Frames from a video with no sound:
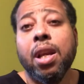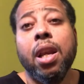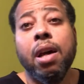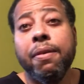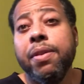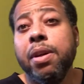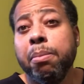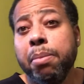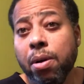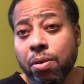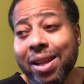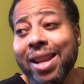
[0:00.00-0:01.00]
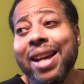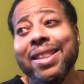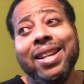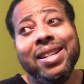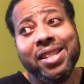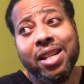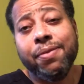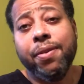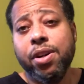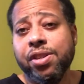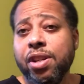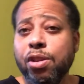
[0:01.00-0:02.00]
Love them both. I like the Intense
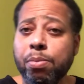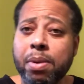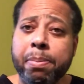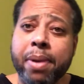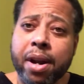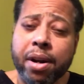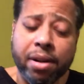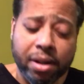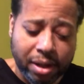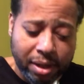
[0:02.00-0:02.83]
version a little bit better.